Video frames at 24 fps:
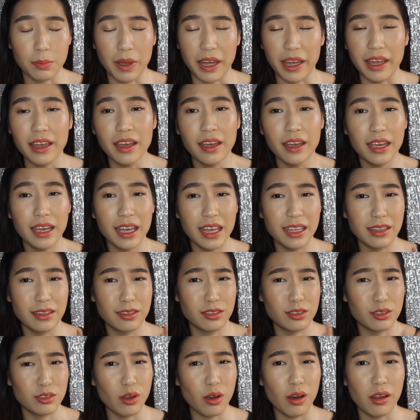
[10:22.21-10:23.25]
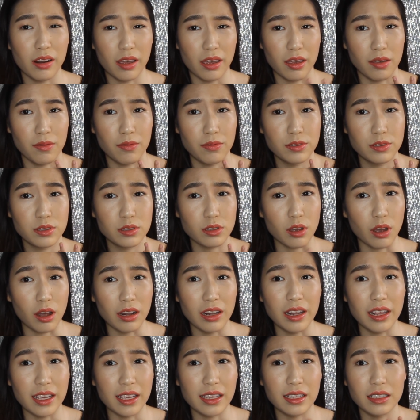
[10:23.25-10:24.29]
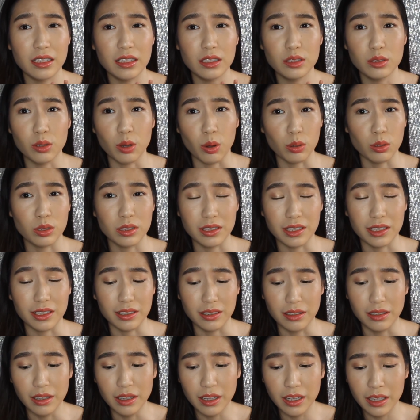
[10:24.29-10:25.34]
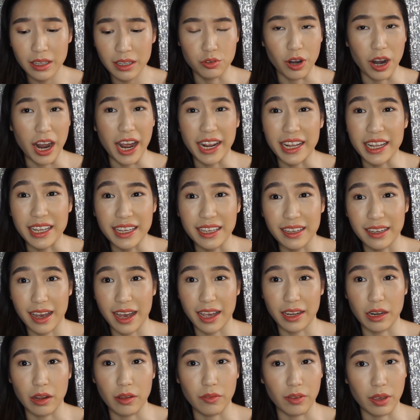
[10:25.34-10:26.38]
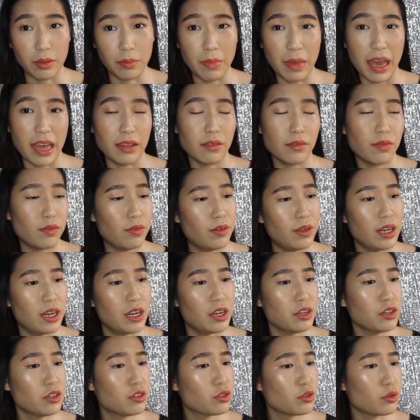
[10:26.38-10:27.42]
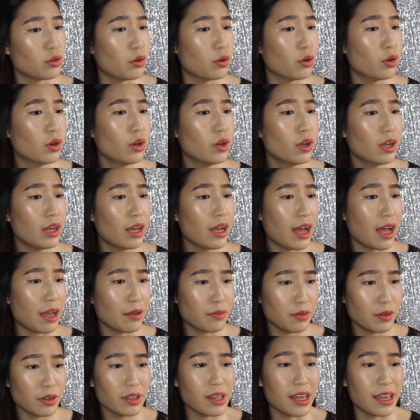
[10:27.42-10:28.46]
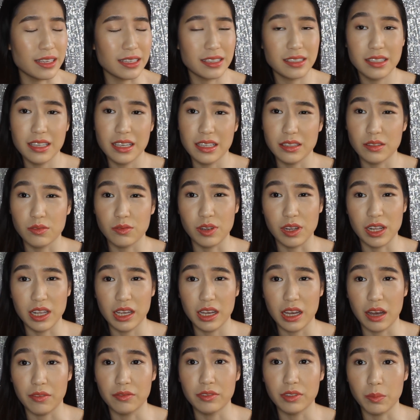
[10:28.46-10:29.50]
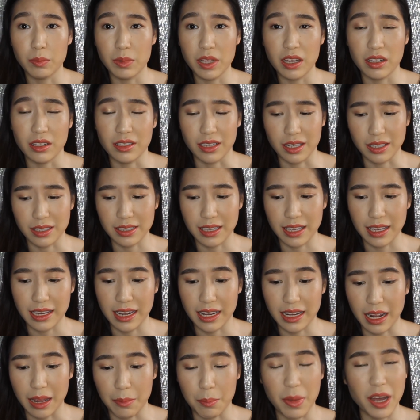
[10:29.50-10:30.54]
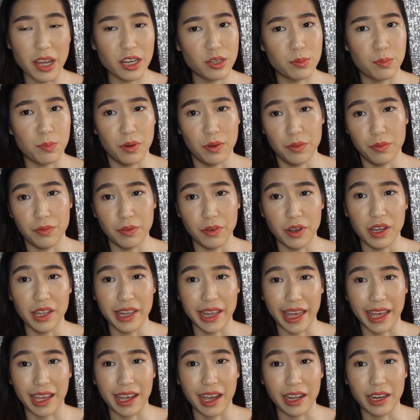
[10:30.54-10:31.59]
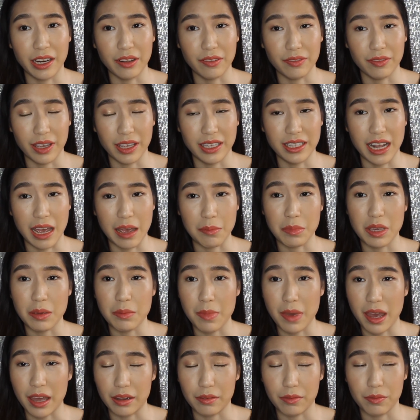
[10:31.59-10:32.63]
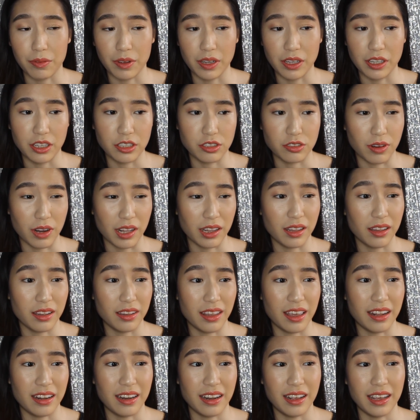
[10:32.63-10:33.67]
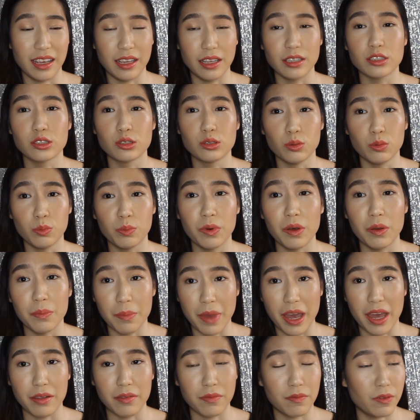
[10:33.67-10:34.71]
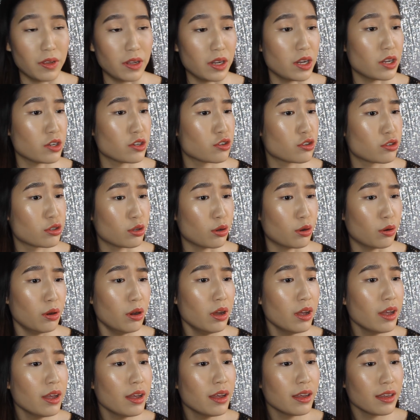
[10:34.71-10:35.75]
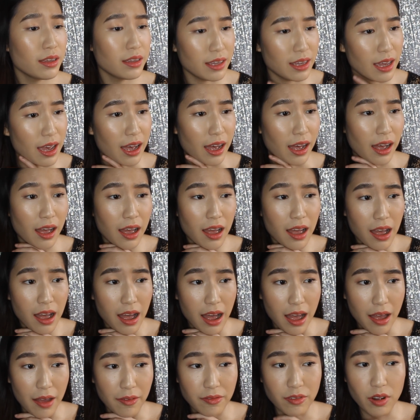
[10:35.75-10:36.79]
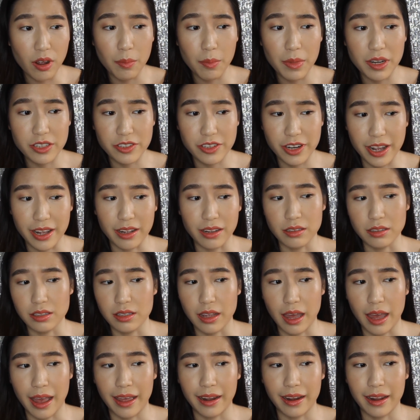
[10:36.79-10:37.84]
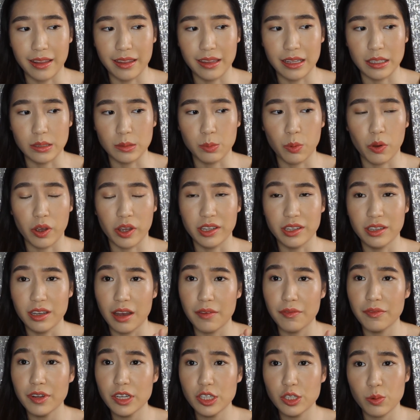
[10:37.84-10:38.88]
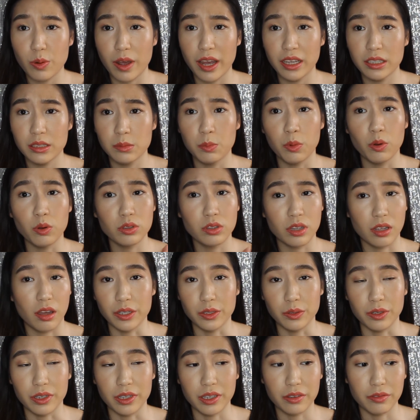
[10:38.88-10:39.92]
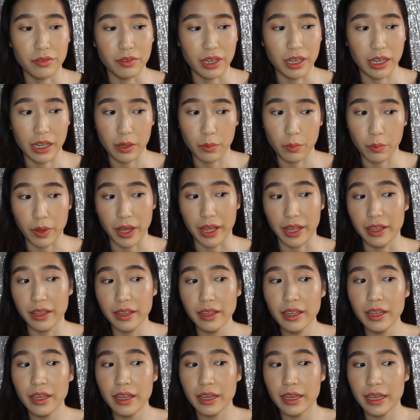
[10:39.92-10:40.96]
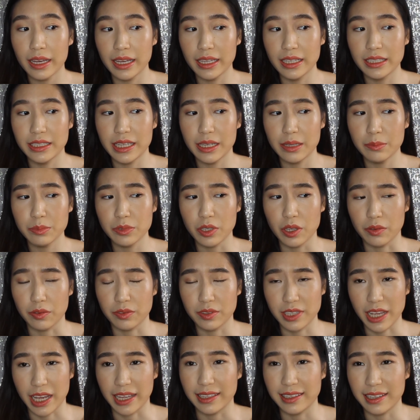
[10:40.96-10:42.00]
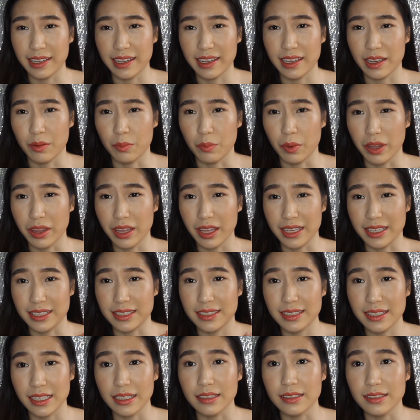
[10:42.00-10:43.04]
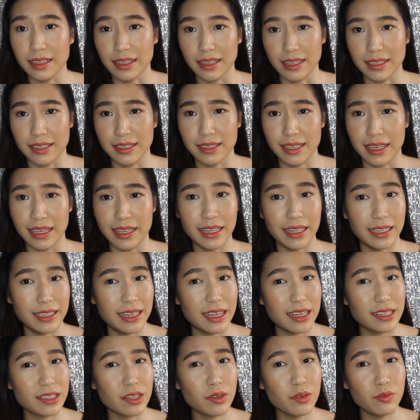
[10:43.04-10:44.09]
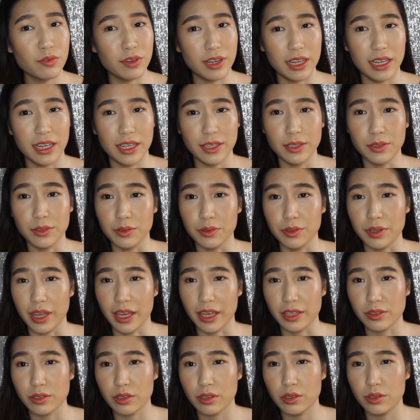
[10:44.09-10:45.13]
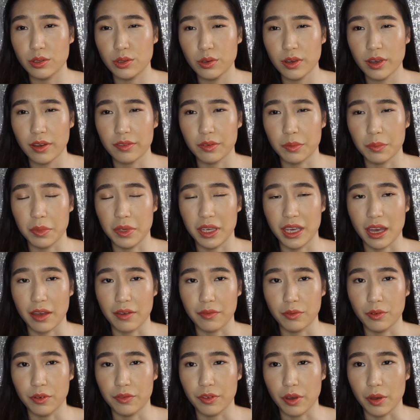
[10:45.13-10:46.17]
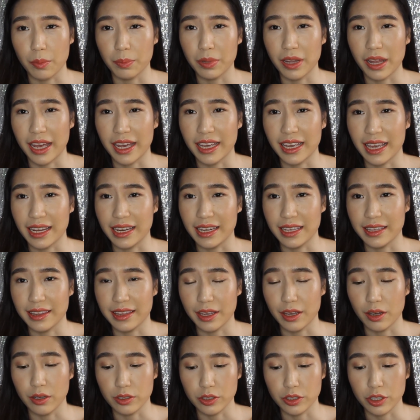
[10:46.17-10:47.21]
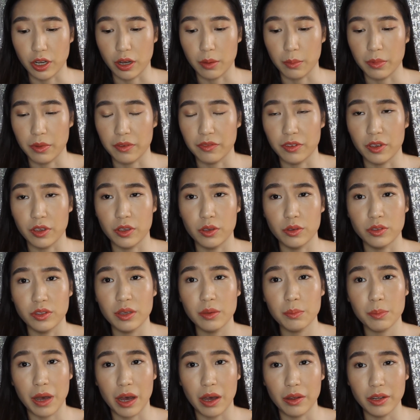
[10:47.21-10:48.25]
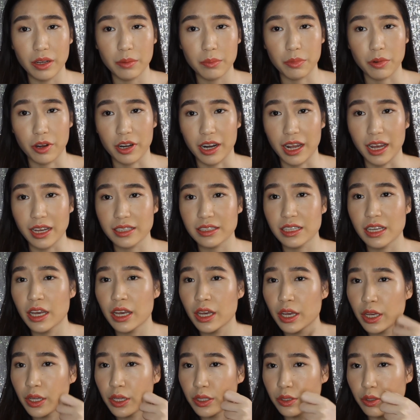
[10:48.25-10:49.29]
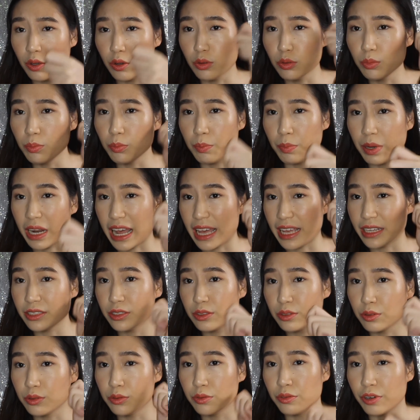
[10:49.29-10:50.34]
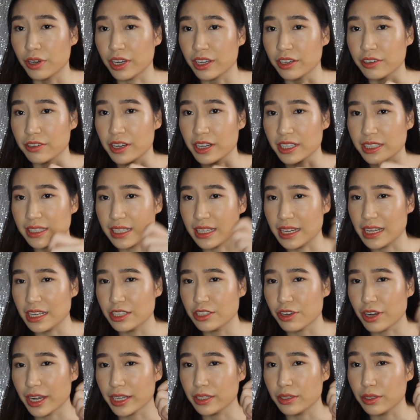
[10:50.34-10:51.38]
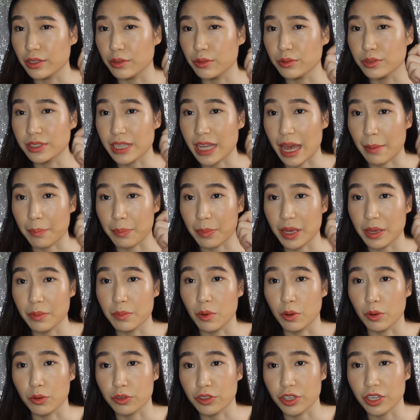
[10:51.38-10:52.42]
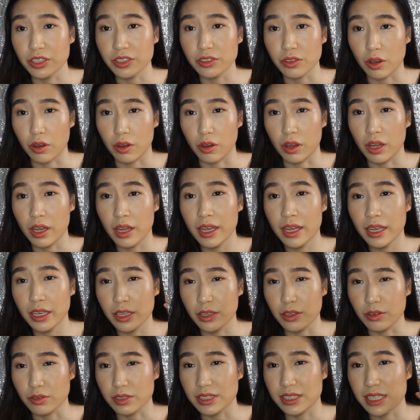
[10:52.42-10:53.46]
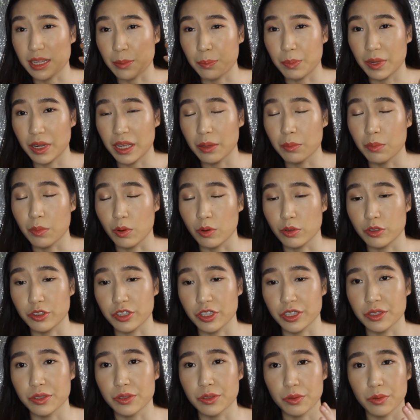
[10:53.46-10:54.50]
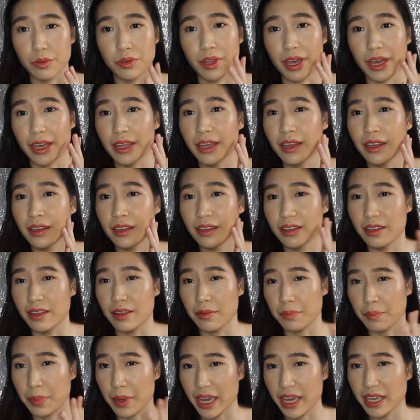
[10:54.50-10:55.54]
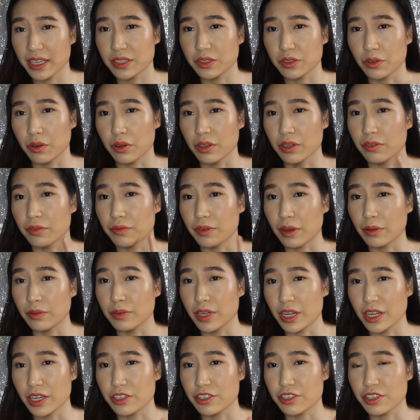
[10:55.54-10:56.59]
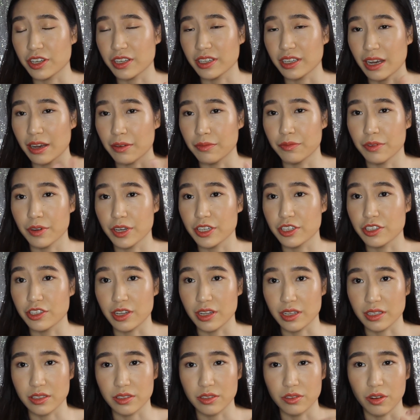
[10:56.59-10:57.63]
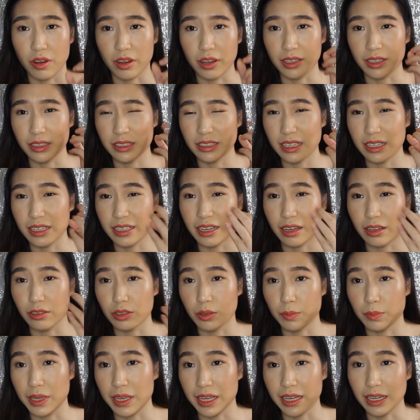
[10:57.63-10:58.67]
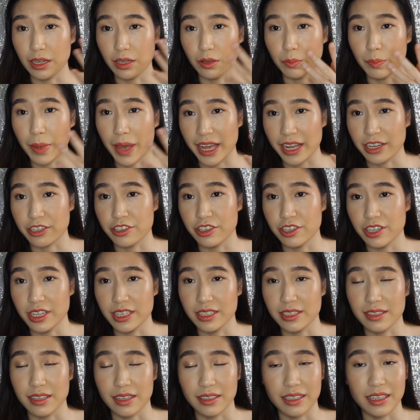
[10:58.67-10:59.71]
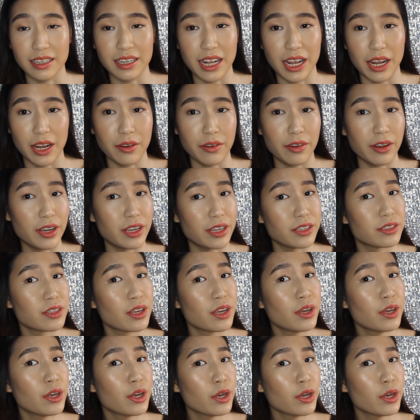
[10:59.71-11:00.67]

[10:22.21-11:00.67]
But it's not a solid total drying kind of a matte finish, so I feel like it sits really comfortably on the skin, and I much prefer that kind of a demi matte finish rather than a super matte finish. So yeah, I have not much else to add at this point. Coverage wise, both are doing really well. In terms of setting and whether it sticks to the skin, it doesn't really do that. So you do have to be careful if you're applying anything on top. If you're using powdered products, don't blend too rigorously. Try to use tapping motions or stippling motions so that the base or the foundation coverage does not turn out to be a little patchy at certain areas.